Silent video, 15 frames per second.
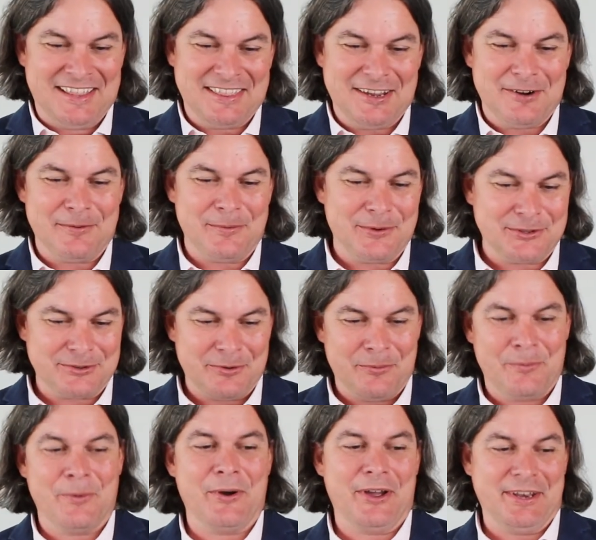there was
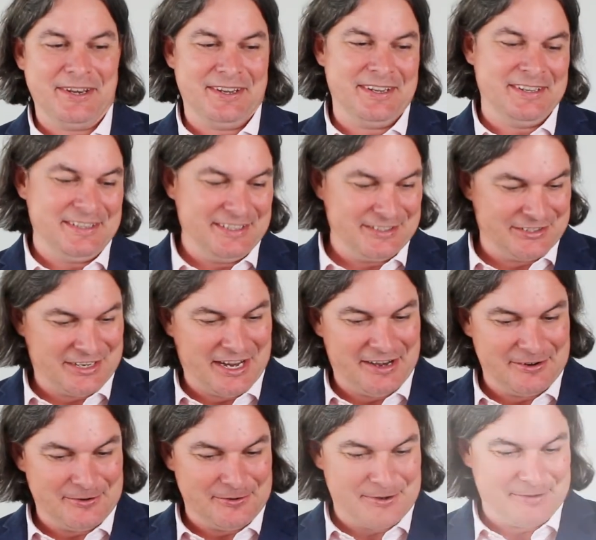one in each
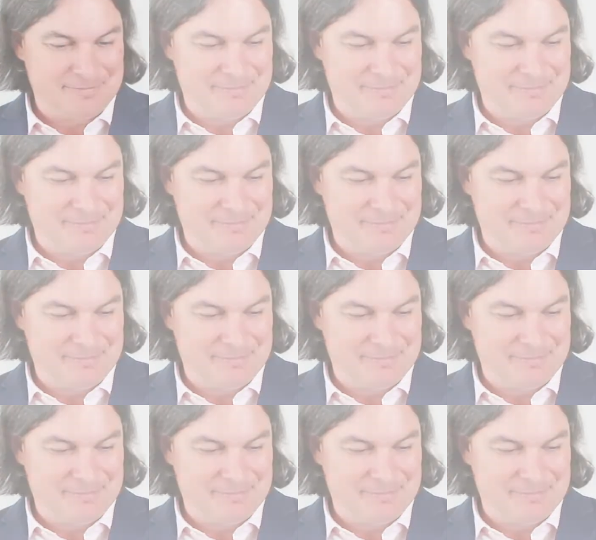category.